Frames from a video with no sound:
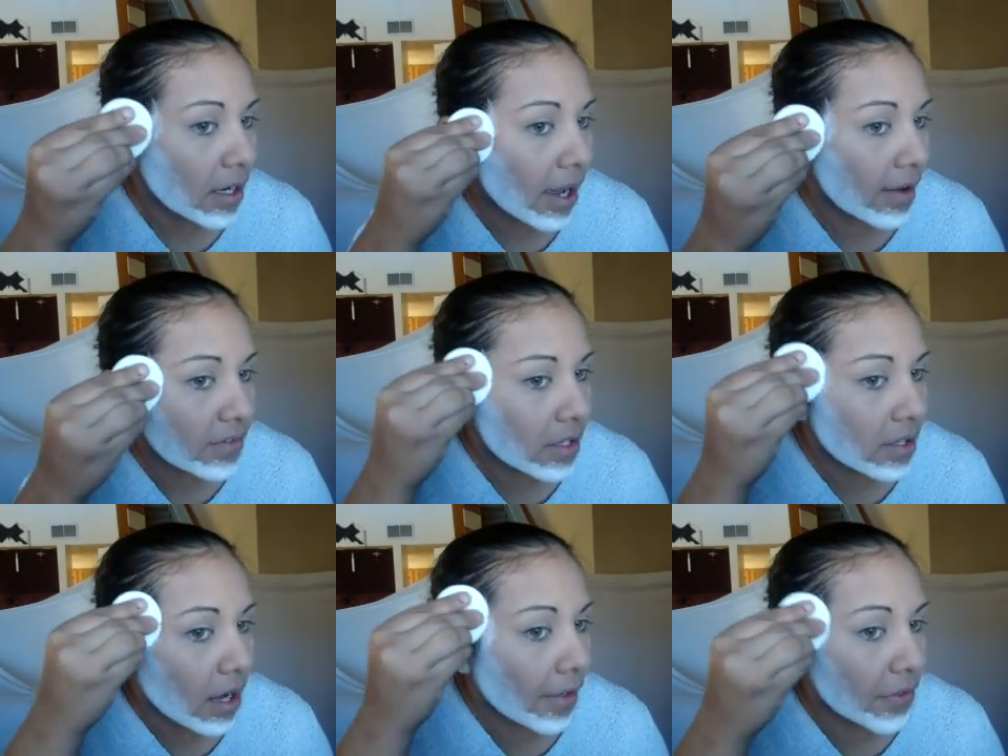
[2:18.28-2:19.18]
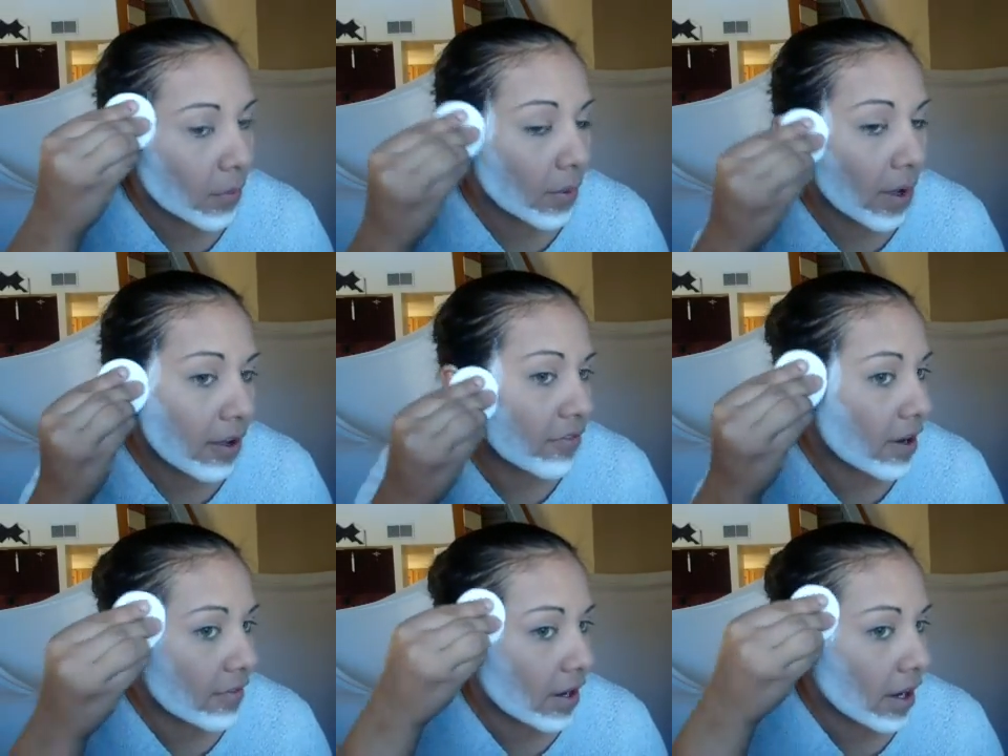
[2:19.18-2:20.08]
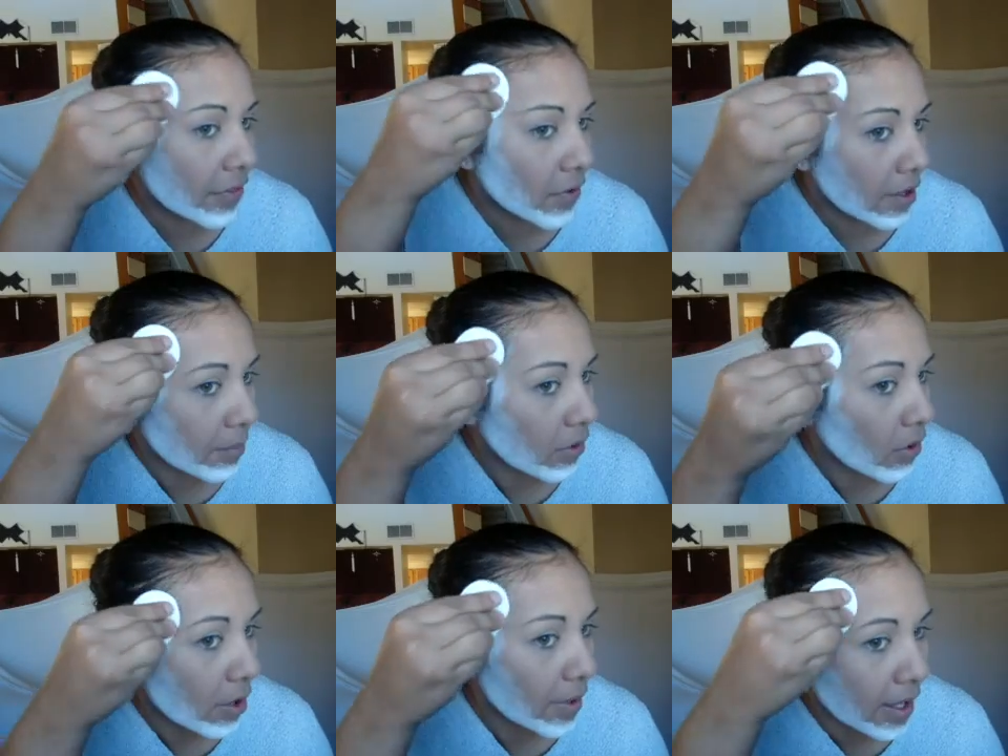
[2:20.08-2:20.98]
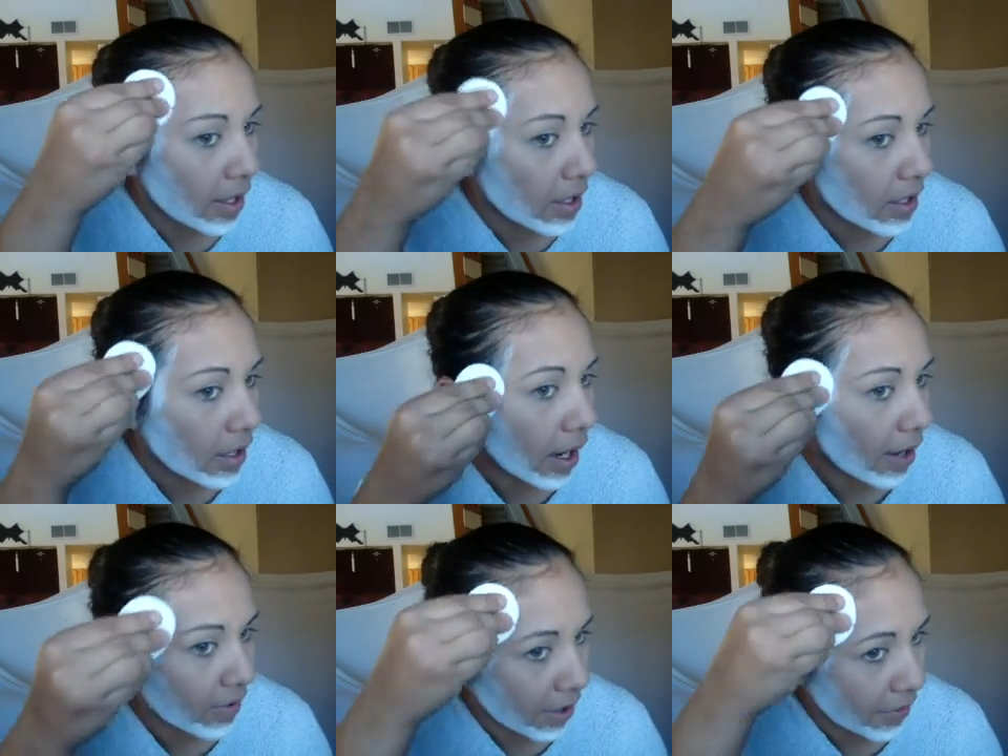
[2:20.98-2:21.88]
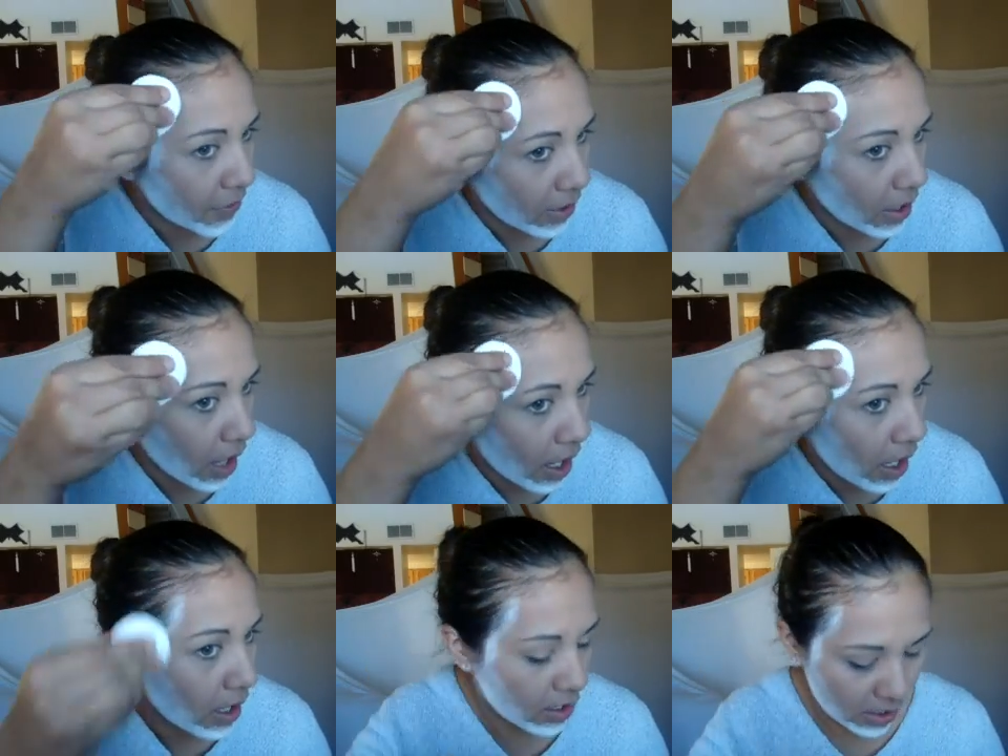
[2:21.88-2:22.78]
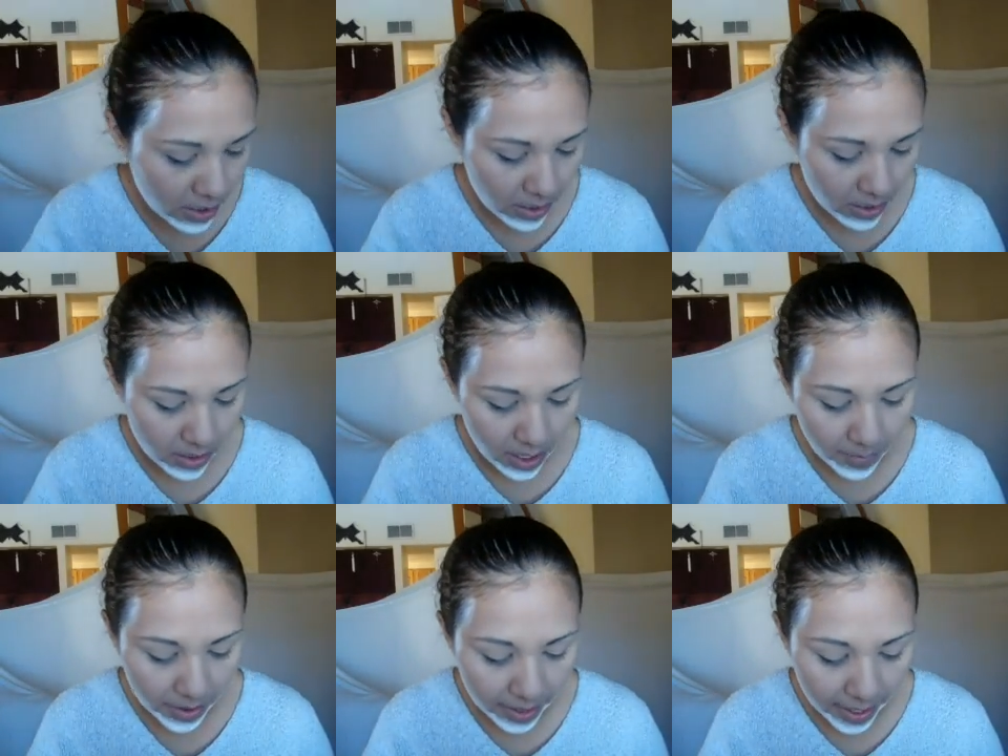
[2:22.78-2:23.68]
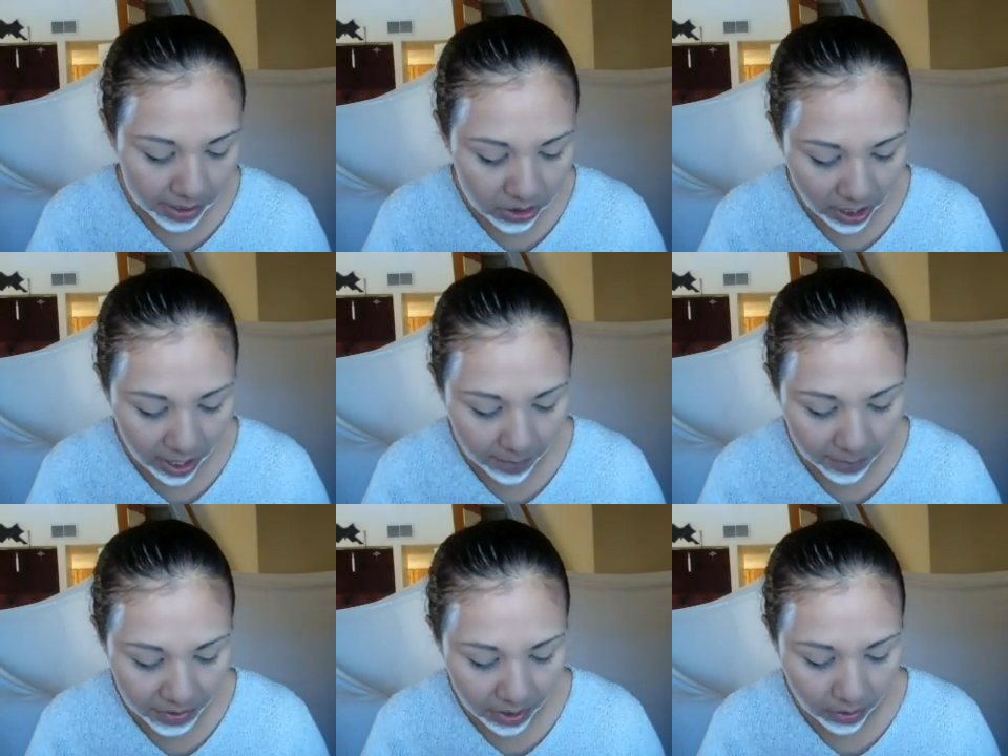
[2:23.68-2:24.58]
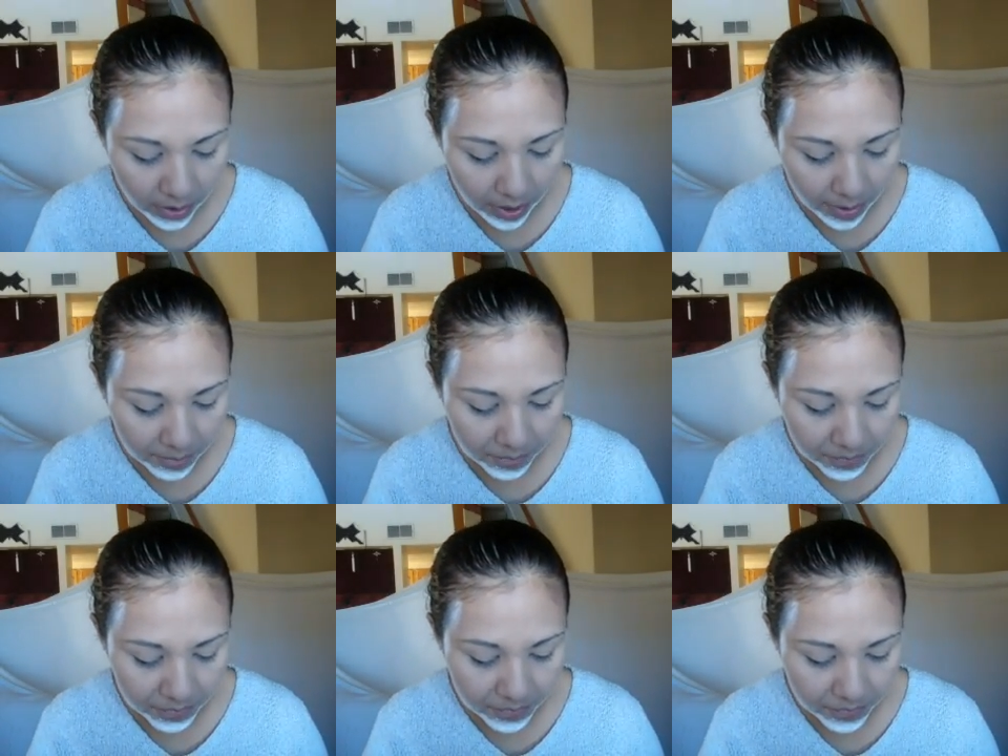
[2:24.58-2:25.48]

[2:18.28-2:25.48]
You know, I've gone through welfare, I've gone through unemployment, I've gone through a lot. And my last job, you know, I'm